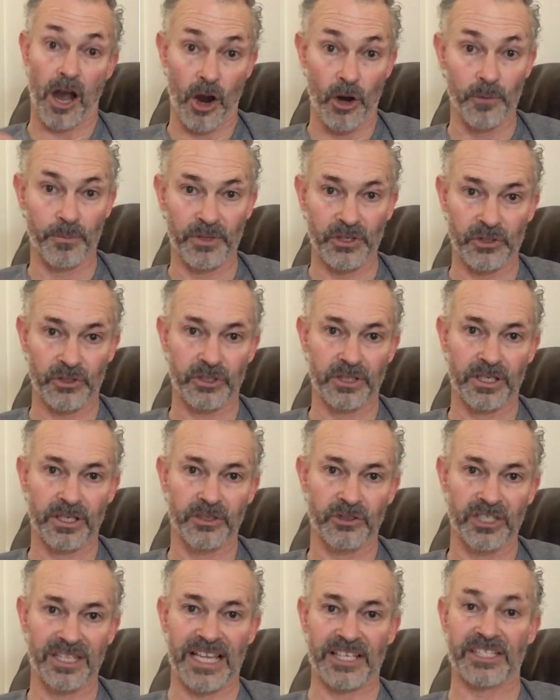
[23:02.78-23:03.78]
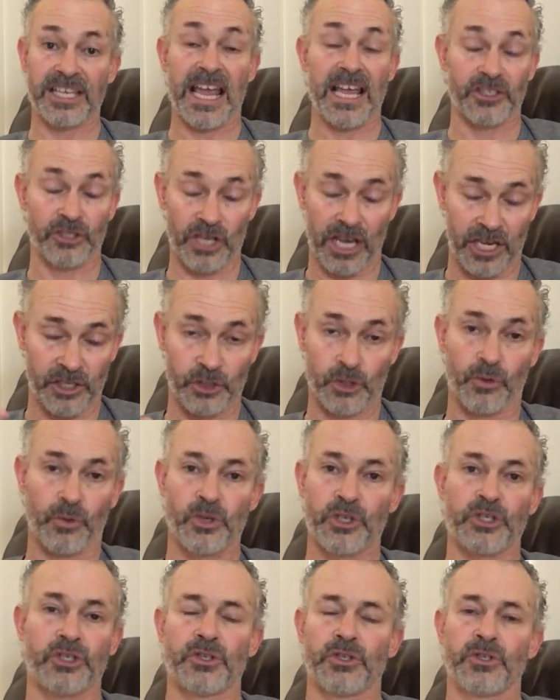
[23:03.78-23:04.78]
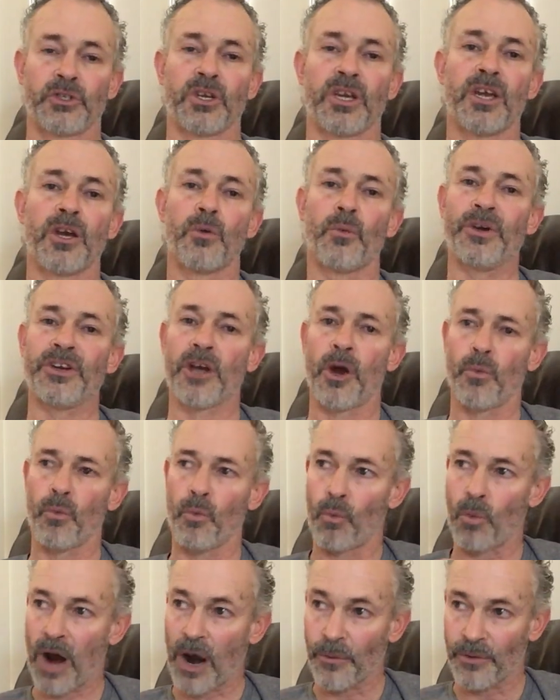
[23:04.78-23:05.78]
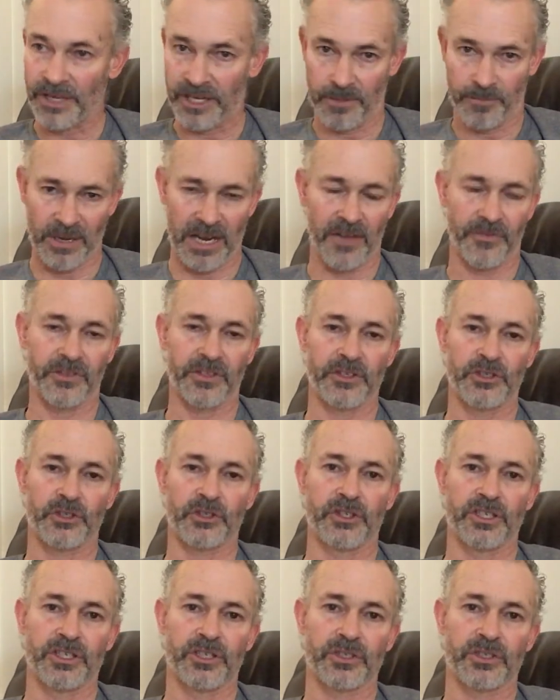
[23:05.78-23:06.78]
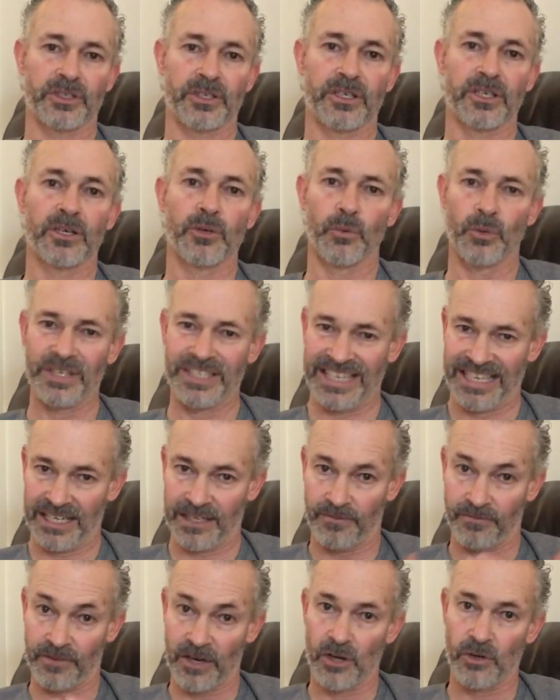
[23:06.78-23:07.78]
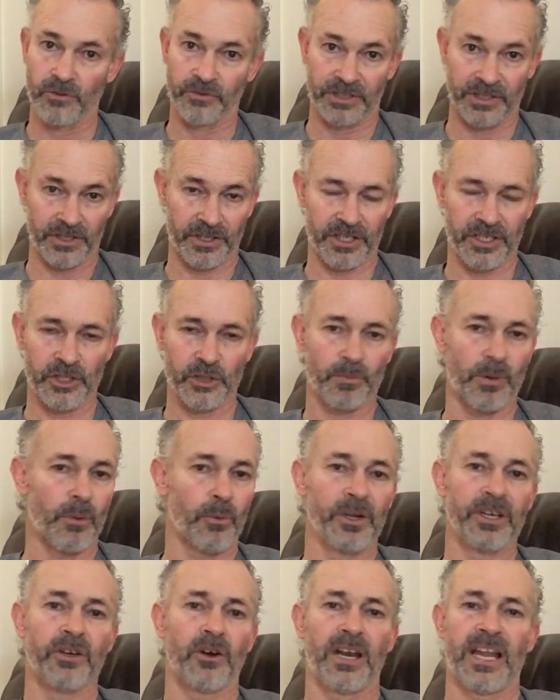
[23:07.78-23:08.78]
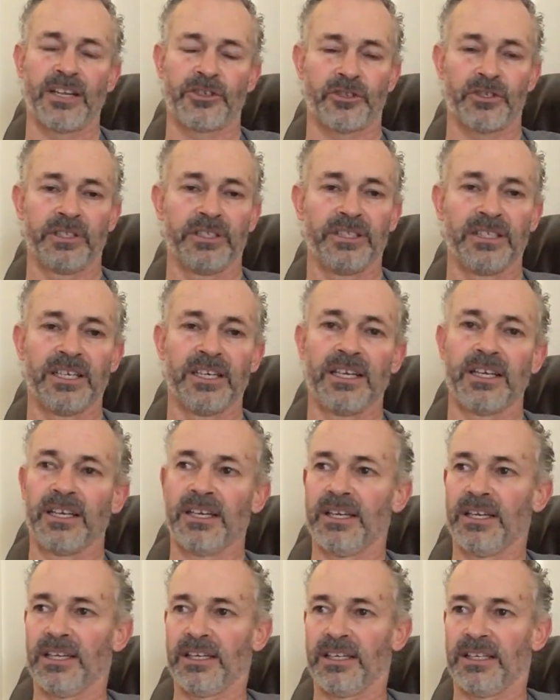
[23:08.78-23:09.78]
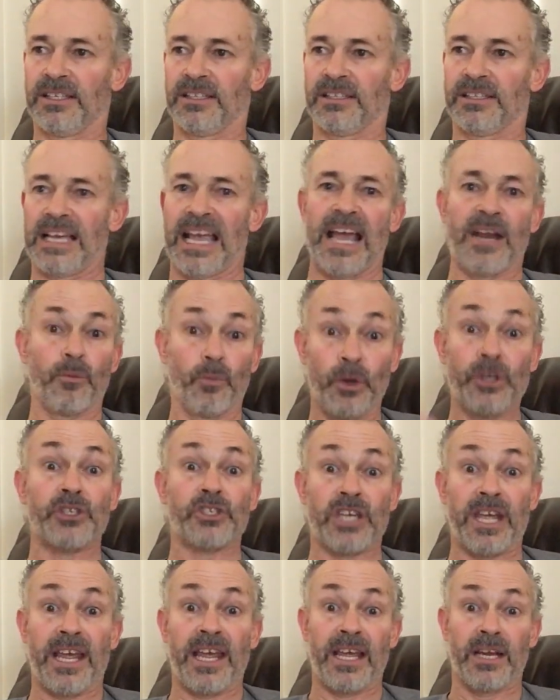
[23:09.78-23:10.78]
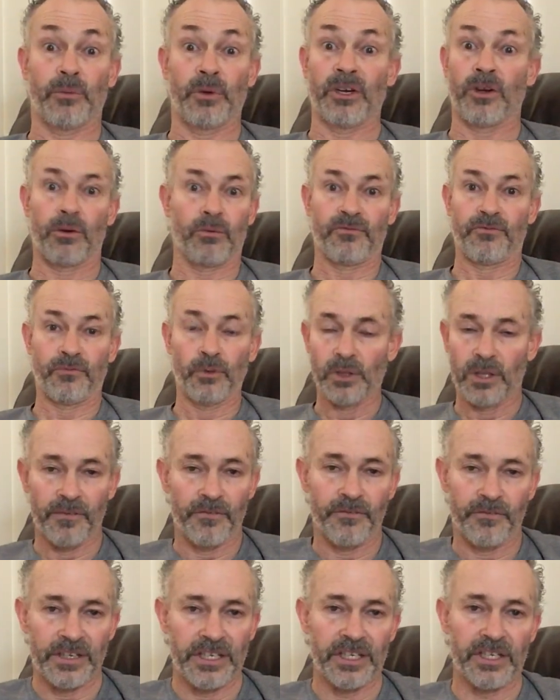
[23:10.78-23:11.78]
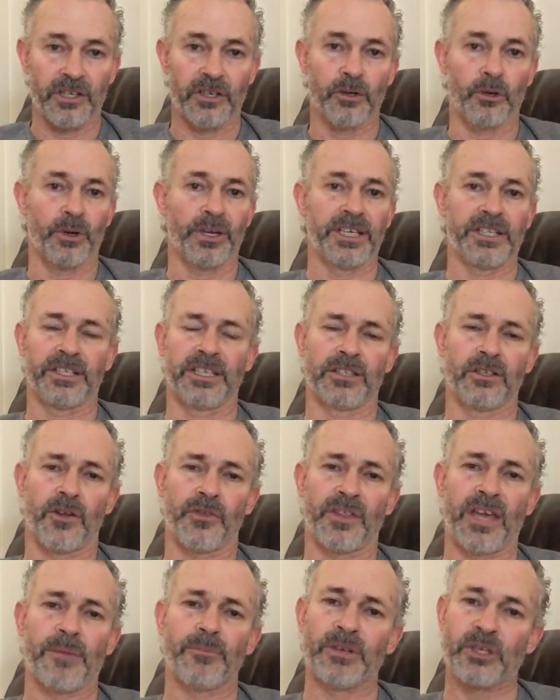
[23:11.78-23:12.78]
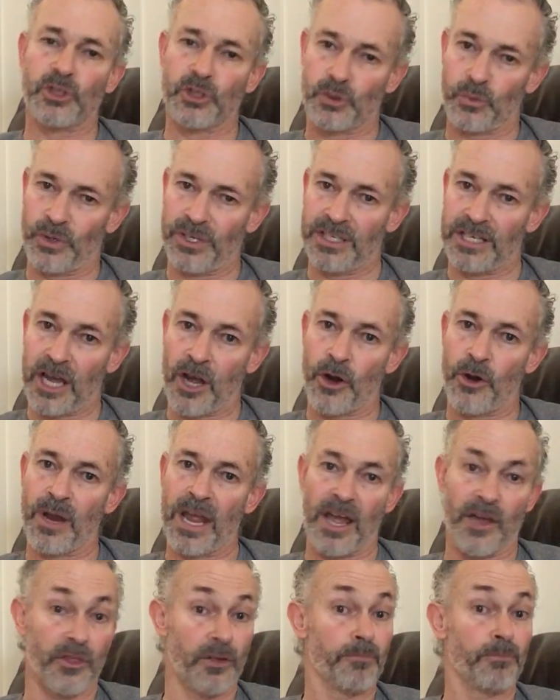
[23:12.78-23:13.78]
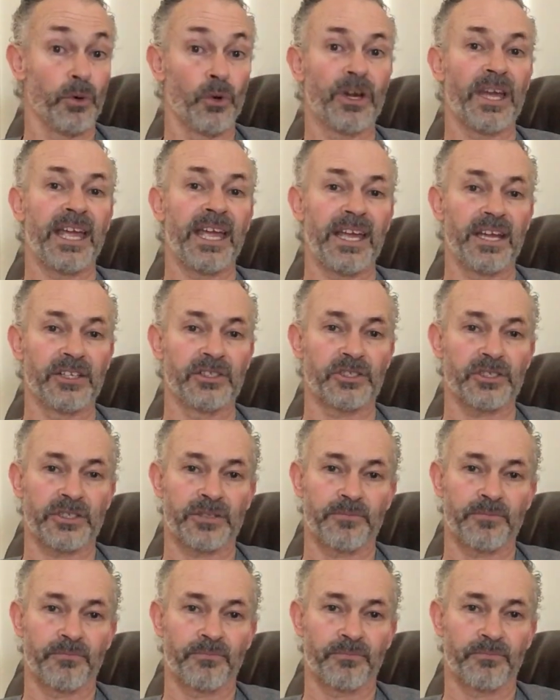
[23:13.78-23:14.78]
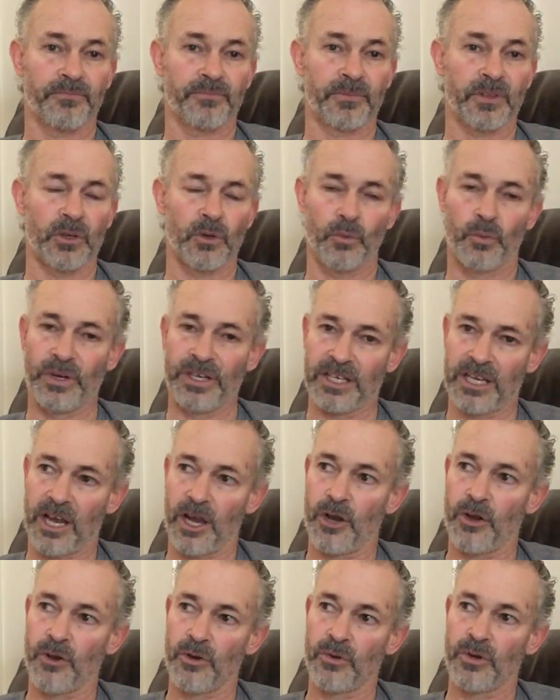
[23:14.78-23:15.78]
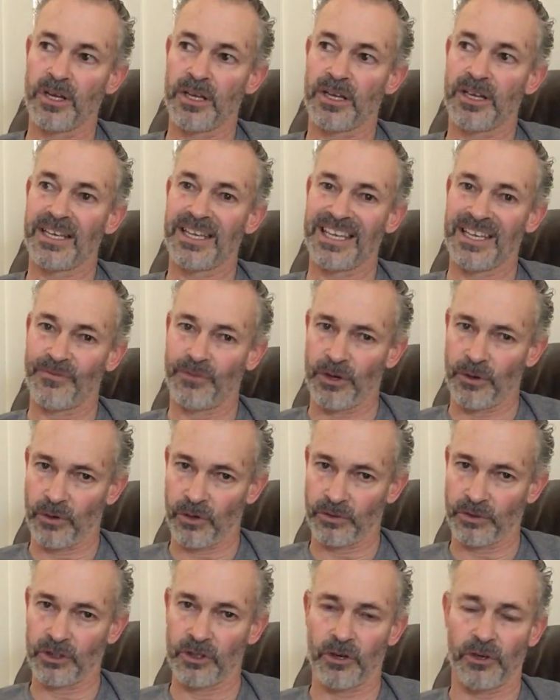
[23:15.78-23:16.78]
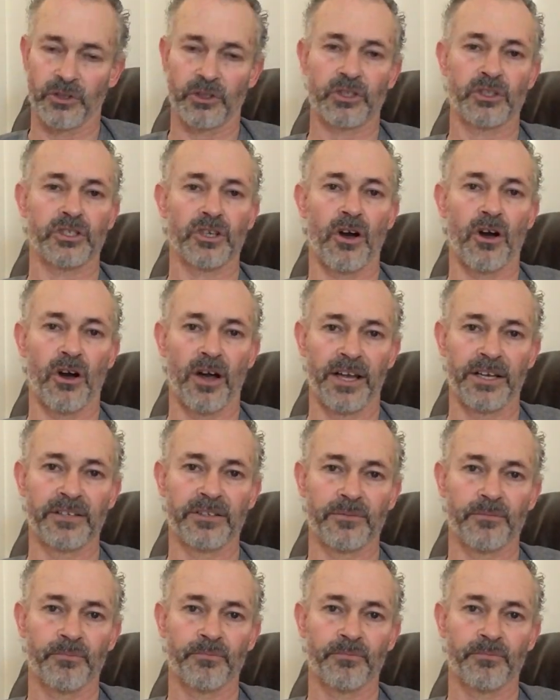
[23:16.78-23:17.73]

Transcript: hope is. So that's, as Christians, we don't worry about these things. We get involved in things, but we're not actually at wit's end. We're not full of fear or anything like that, because we know how the book ends. We know if we're on God's side